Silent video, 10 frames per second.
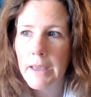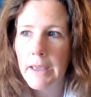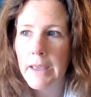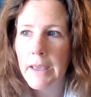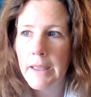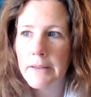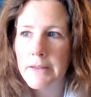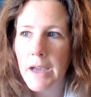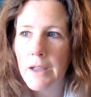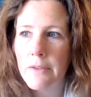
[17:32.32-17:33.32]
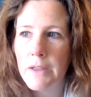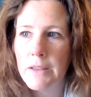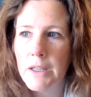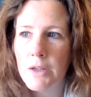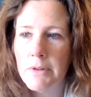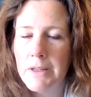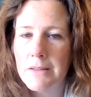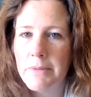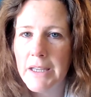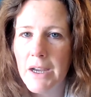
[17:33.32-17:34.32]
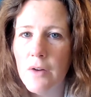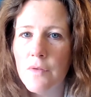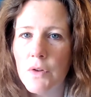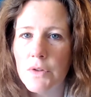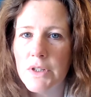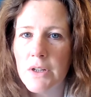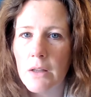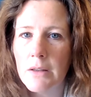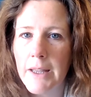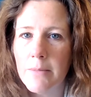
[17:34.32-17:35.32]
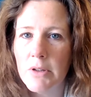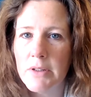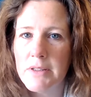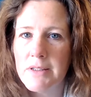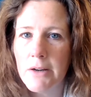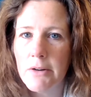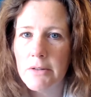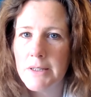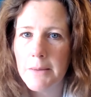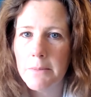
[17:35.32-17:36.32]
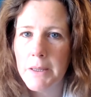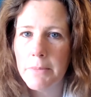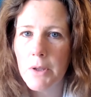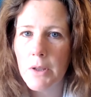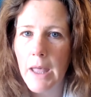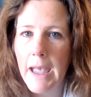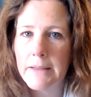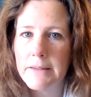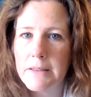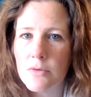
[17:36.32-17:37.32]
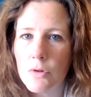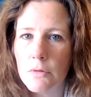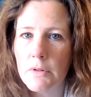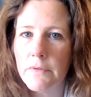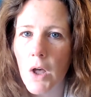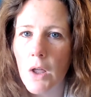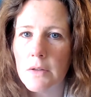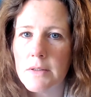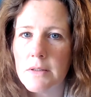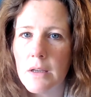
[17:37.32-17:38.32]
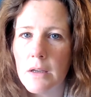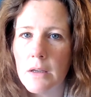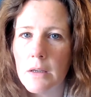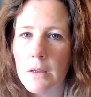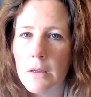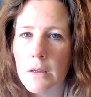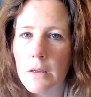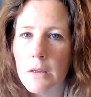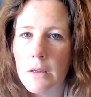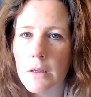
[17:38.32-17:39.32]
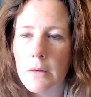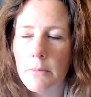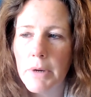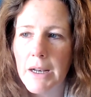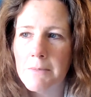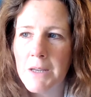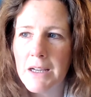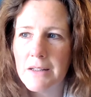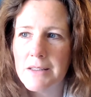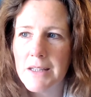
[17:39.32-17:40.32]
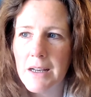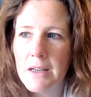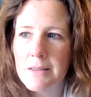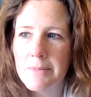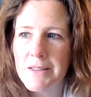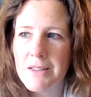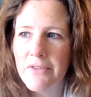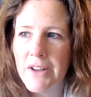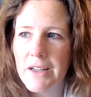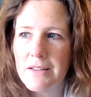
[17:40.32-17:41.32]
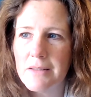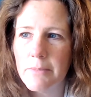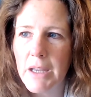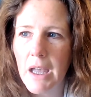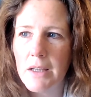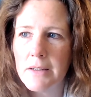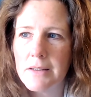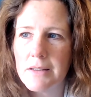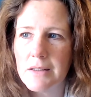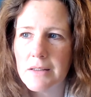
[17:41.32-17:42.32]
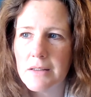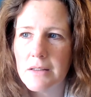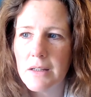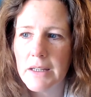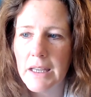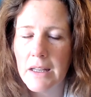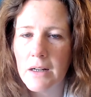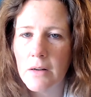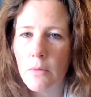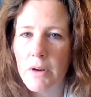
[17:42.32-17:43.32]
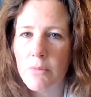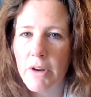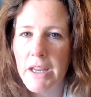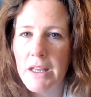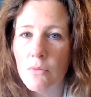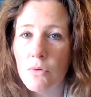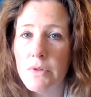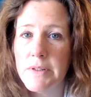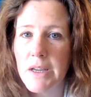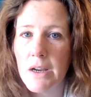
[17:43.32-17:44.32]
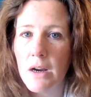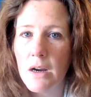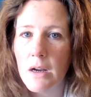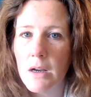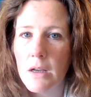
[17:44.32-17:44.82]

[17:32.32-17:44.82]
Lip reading: And I think that you need to be careful to not label and stereotype people as true or false. But I'm not going to say any specifics because, again, I don't want to break any rules here.